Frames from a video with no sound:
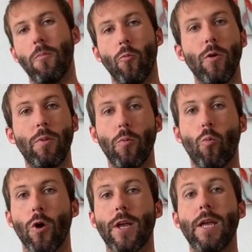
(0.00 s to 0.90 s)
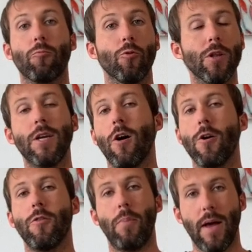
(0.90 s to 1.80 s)
We've been working really
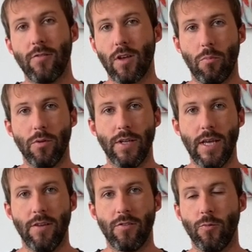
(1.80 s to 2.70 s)
hard the past couple days.